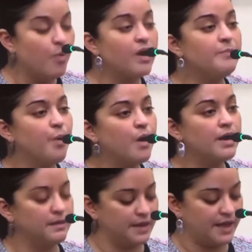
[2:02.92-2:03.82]
more
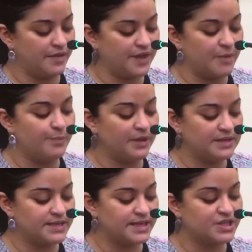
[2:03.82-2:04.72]
importantly, the
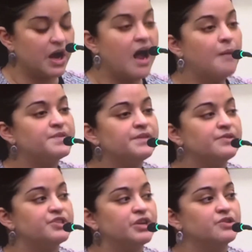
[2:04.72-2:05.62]
ability to opt
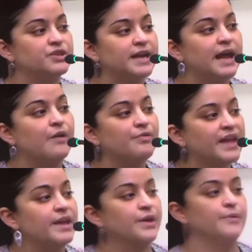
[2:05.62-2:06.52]
their children out.
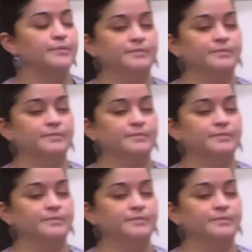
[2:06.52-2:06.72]
Thank Tina, you. Tina,